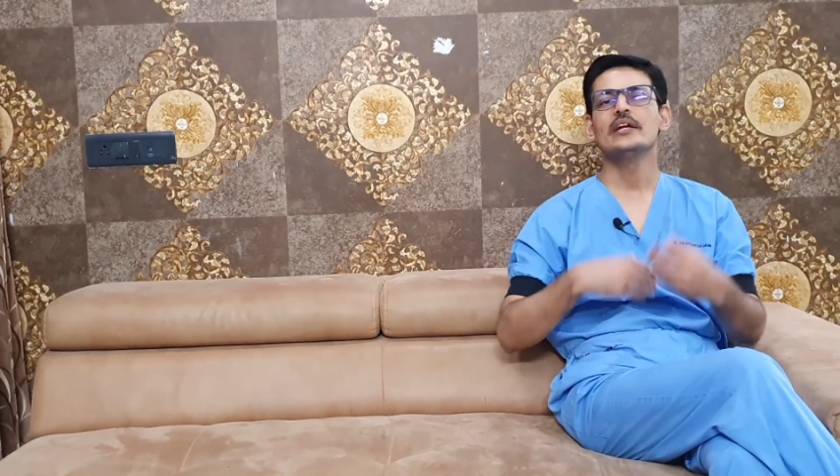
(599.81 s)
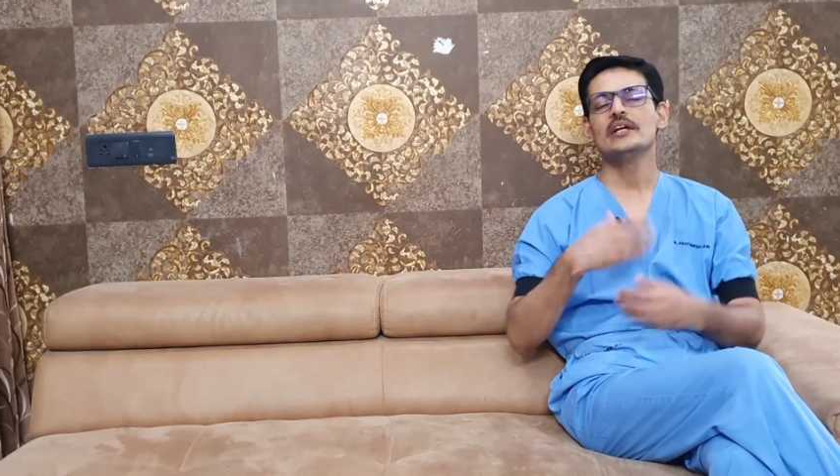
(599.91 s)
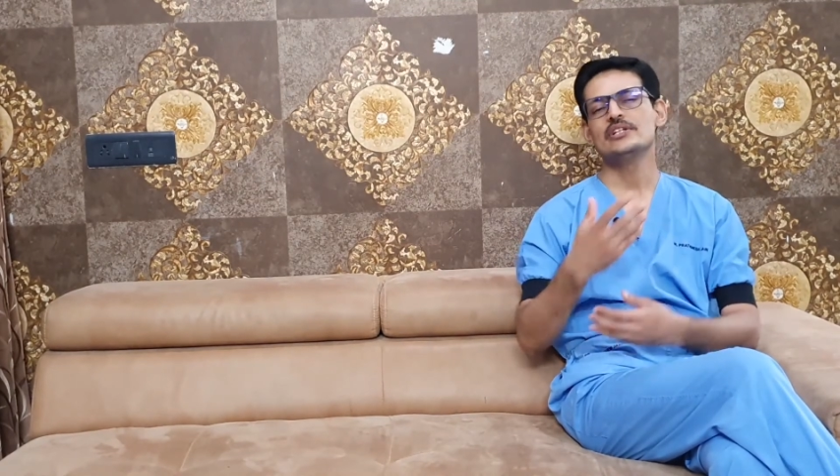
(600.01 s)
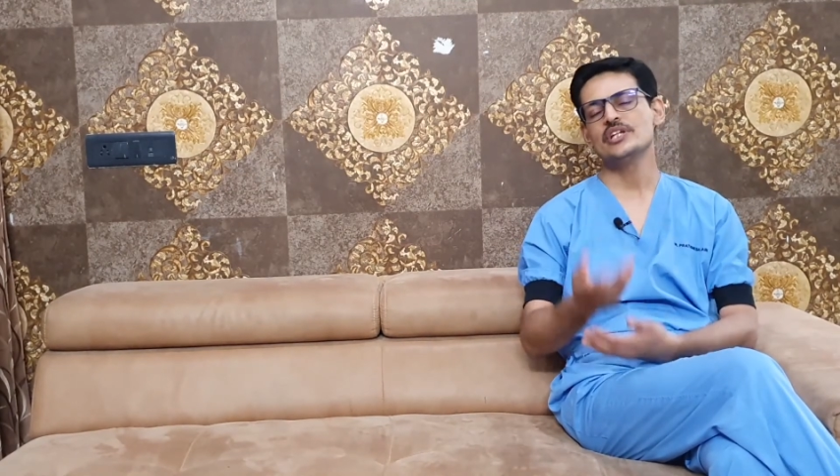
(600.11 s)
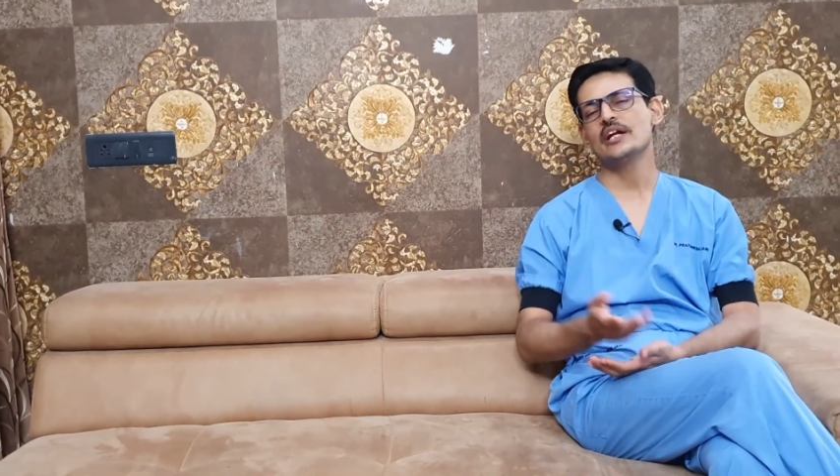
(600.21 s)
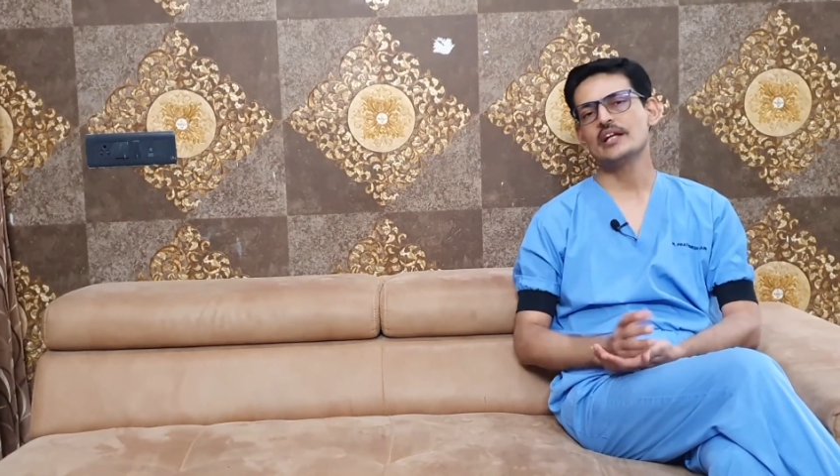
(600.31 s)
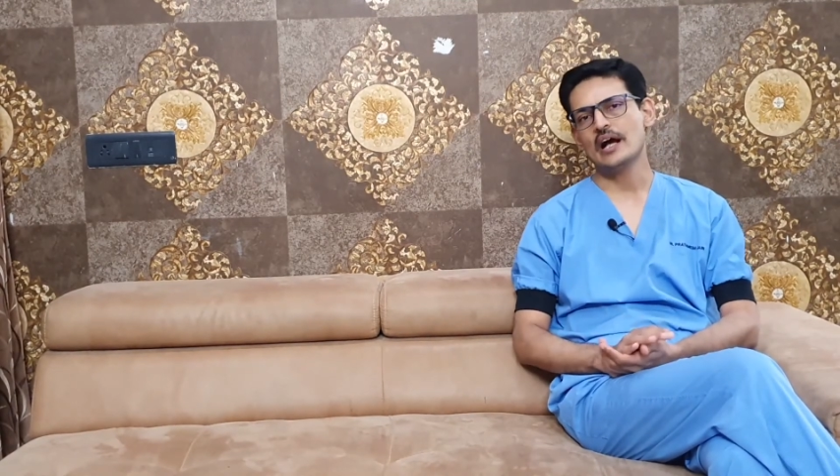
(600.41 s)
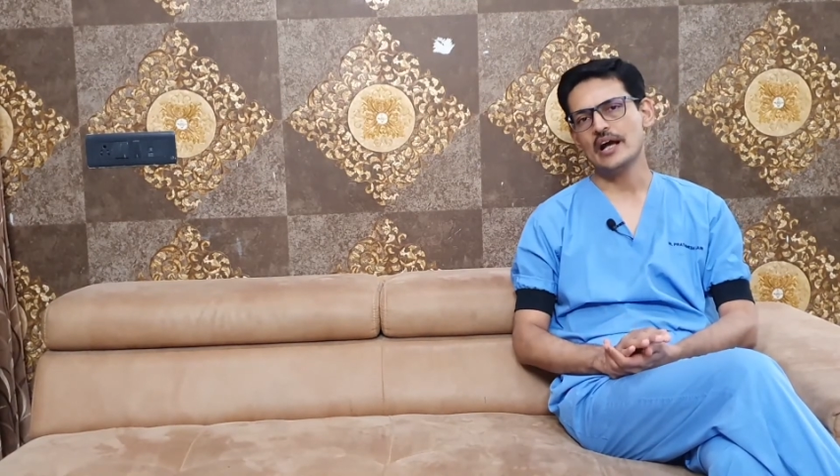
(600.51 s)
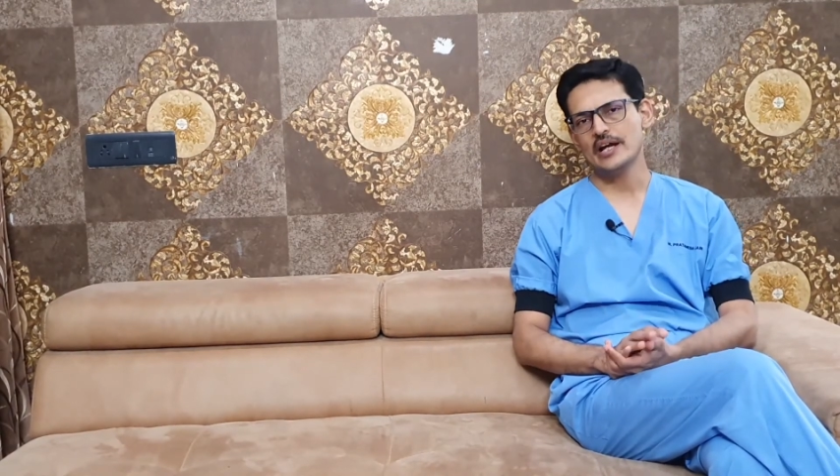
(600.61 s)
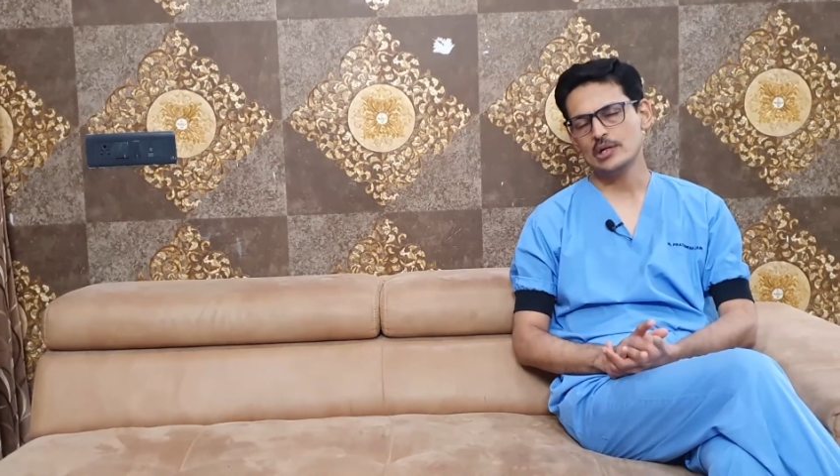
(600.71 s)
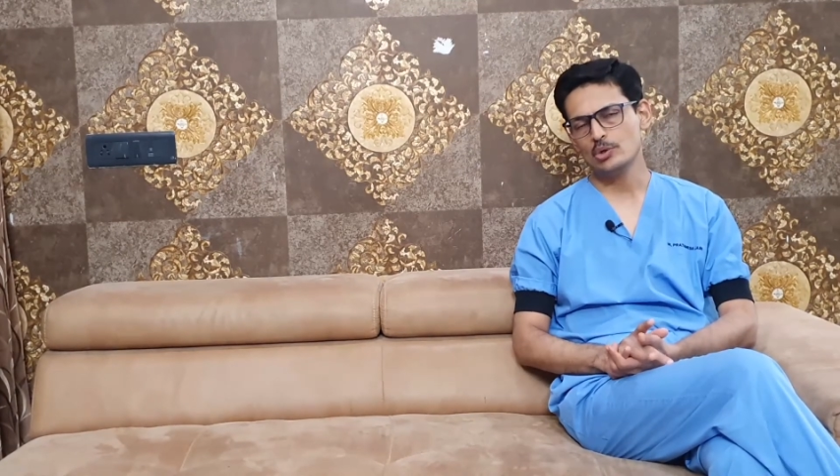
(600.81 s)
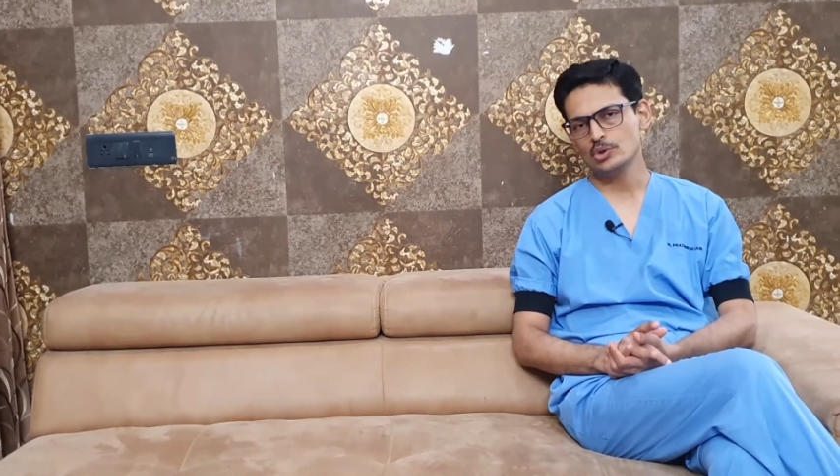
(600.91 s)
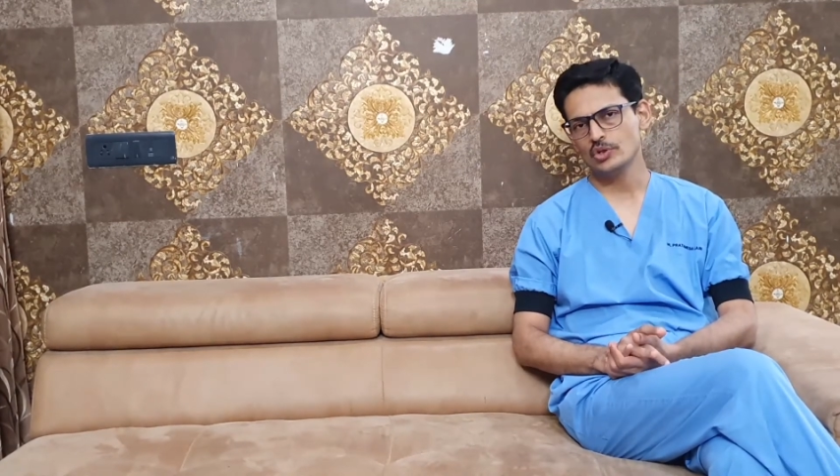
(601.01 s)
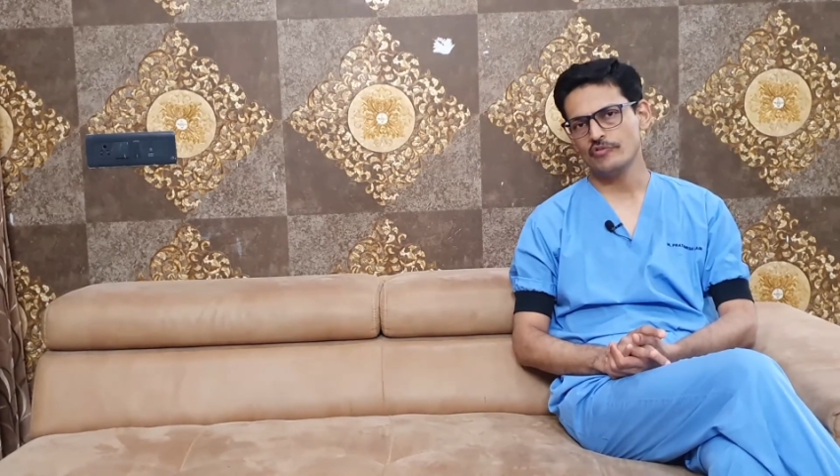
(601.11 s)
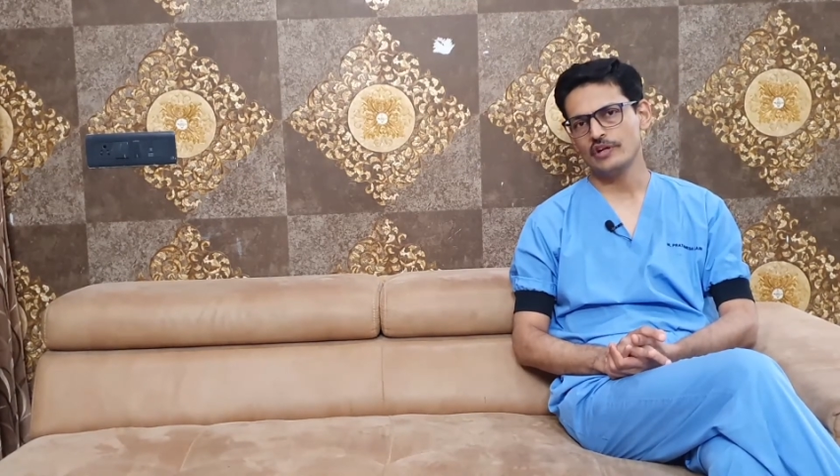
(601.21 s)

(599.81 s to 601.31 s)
inject a higher dose of